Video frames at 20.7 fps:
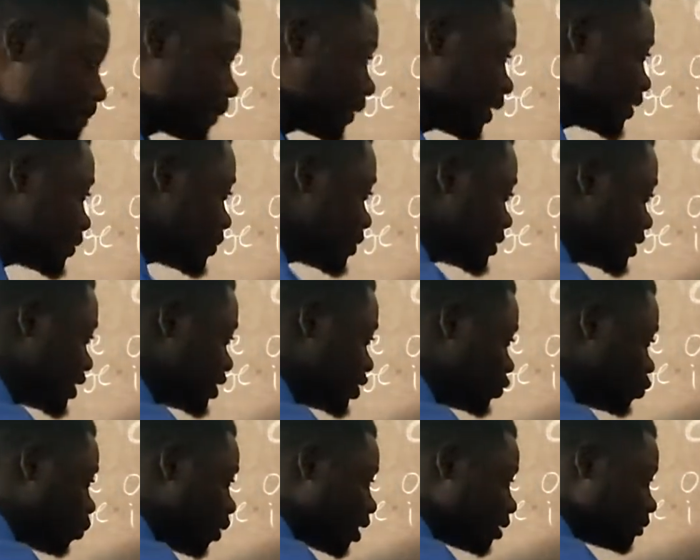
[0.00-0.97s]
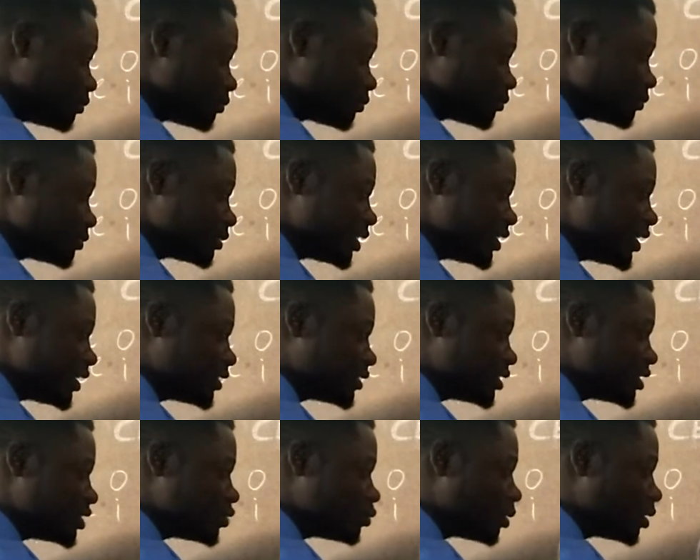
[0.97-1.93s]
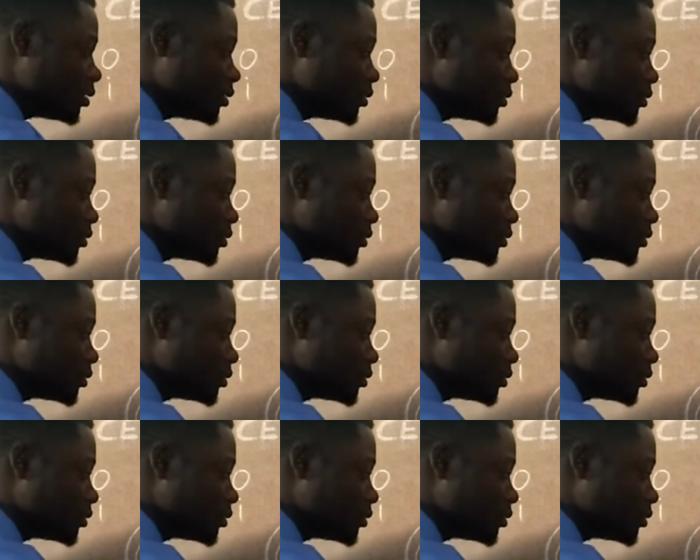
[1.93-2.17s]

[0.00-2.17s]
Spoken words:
So stage 1, here is stage 1.